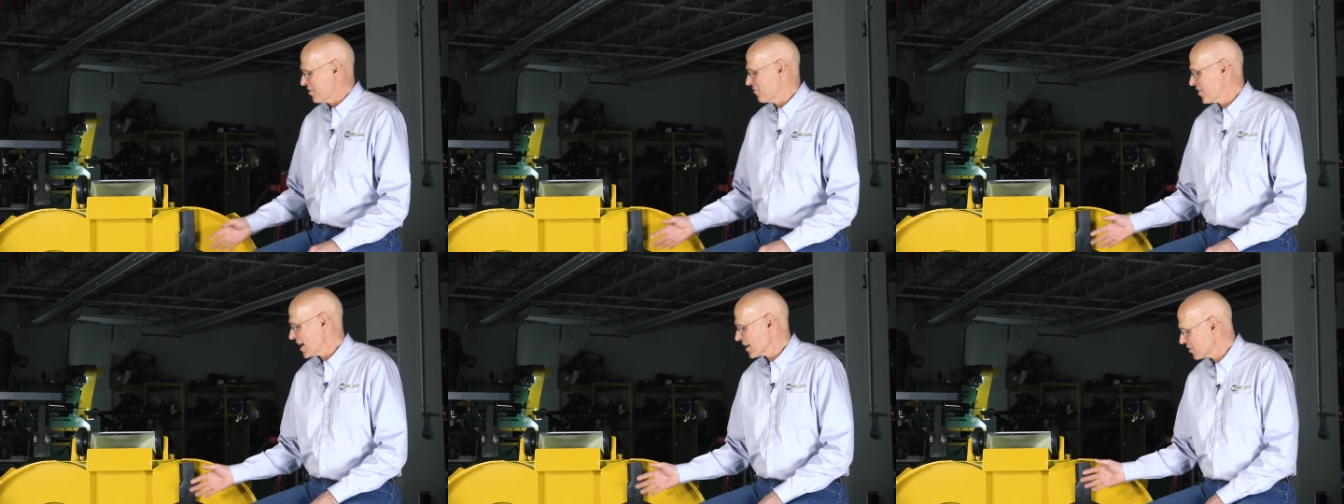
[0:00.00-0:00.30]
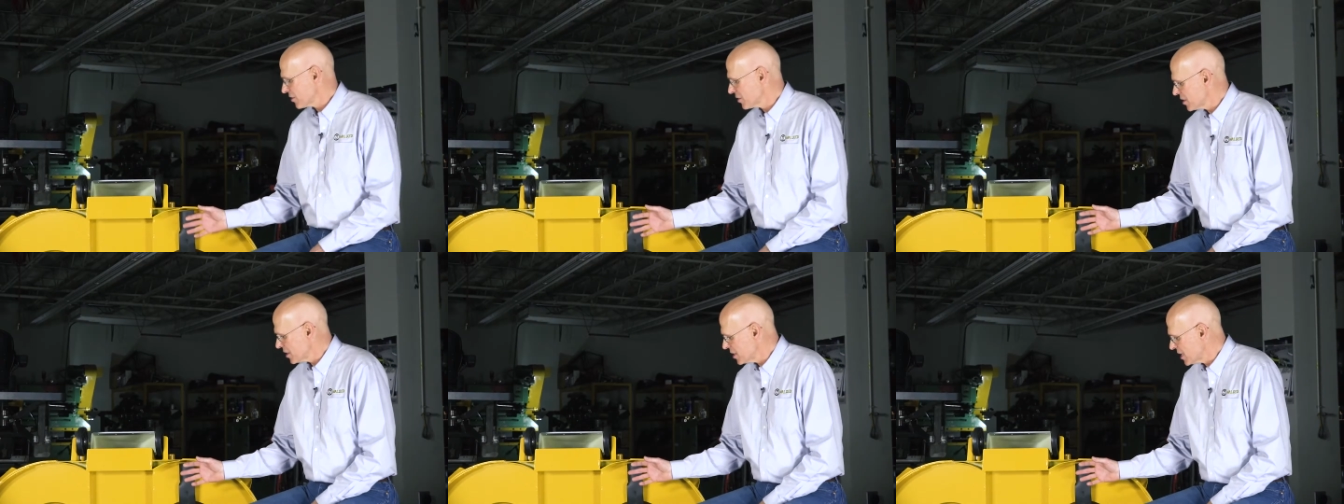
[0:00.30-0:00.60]
fact
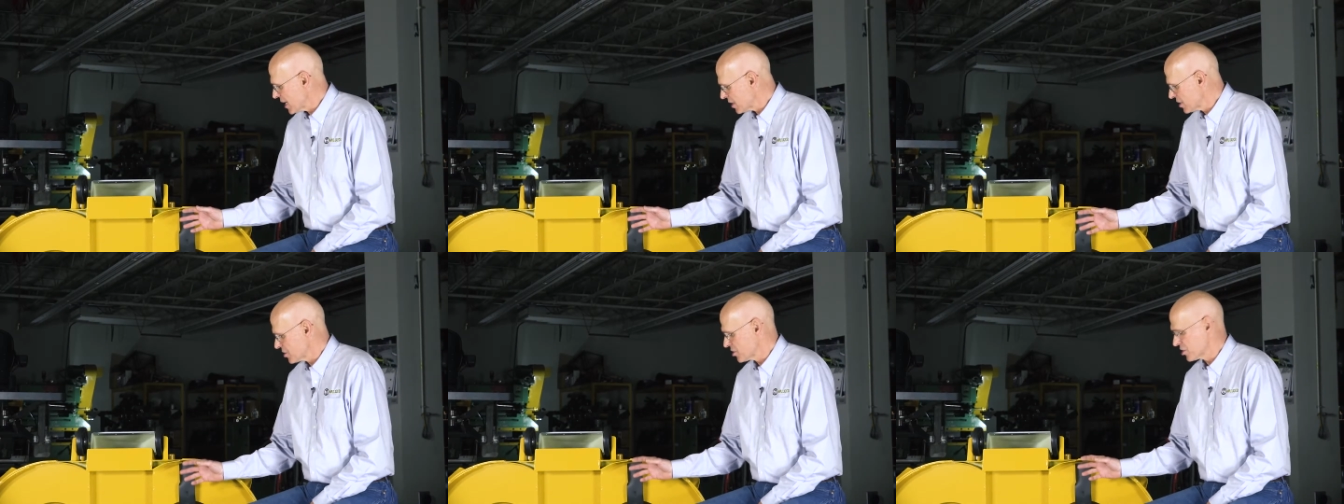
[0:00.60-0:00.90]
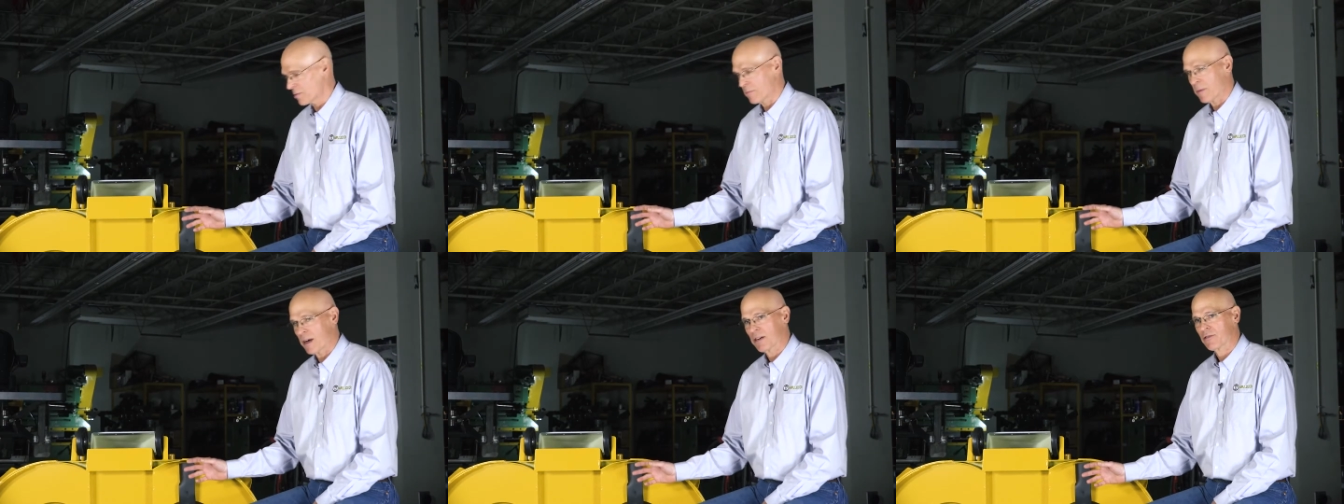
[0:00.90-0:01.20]
that the deck is
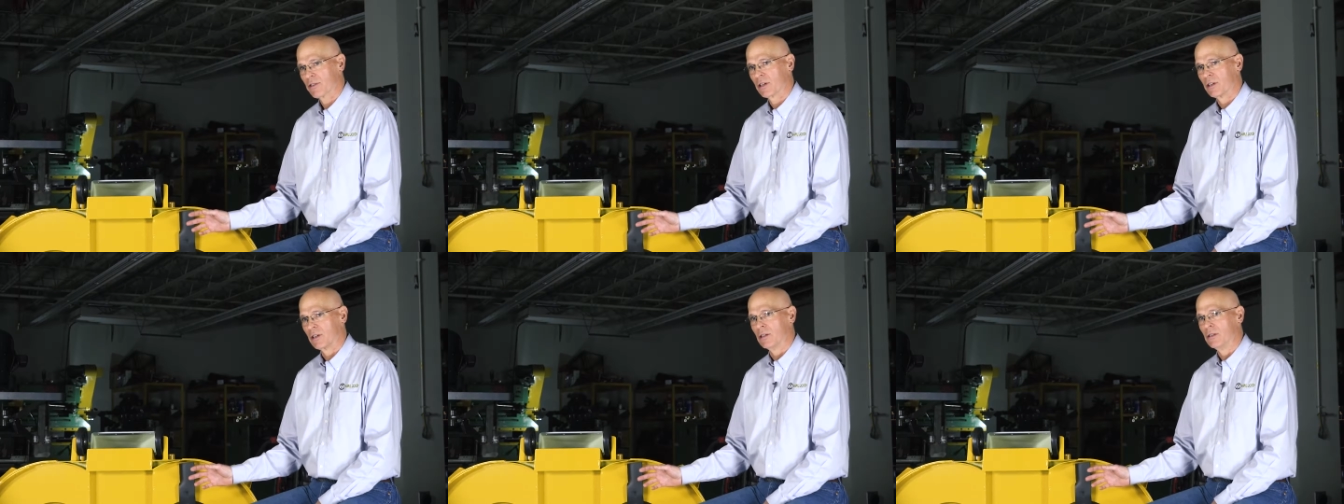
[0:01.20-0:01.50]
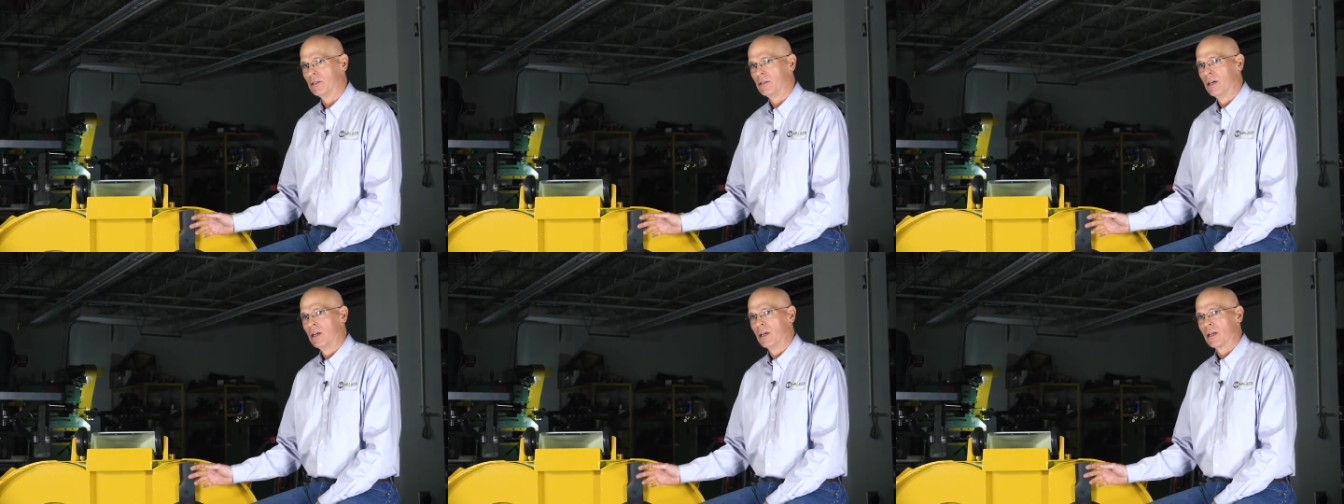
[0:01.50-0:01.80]
symmetrical
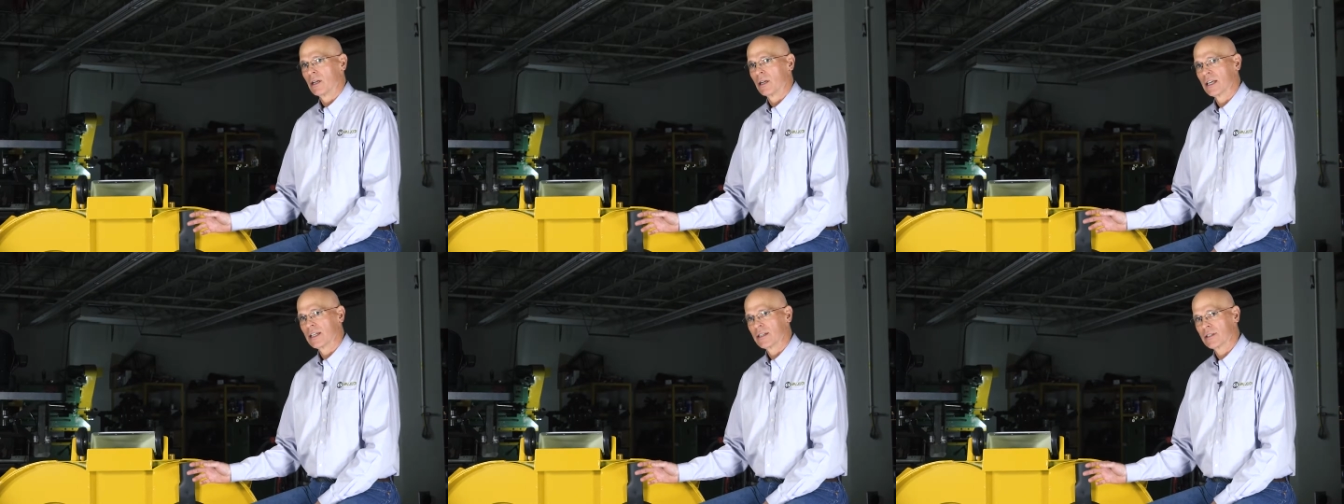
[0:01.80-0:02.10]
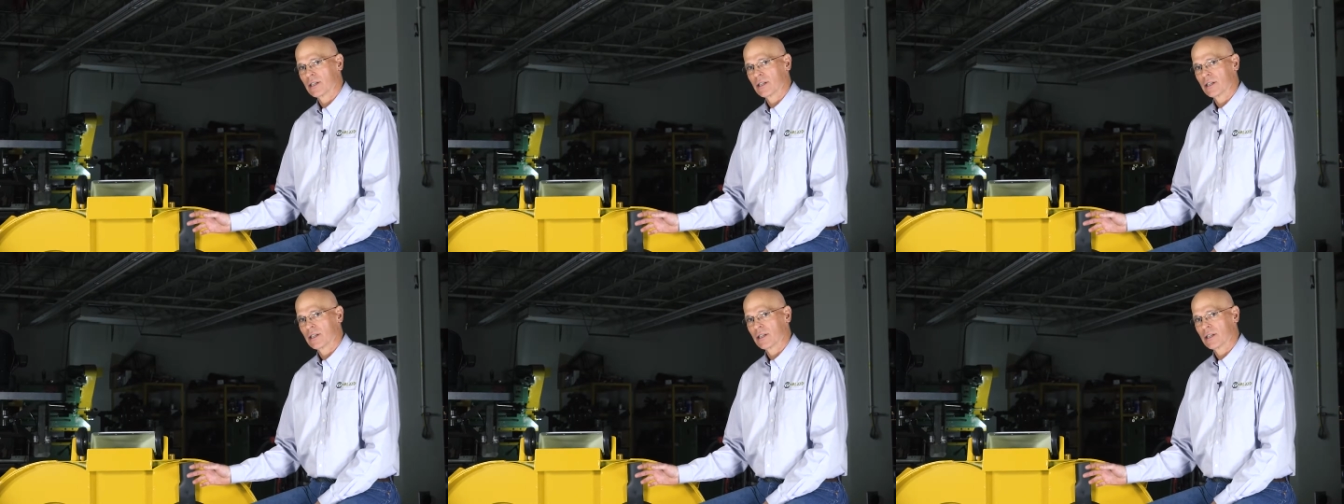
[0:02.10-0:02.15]
lends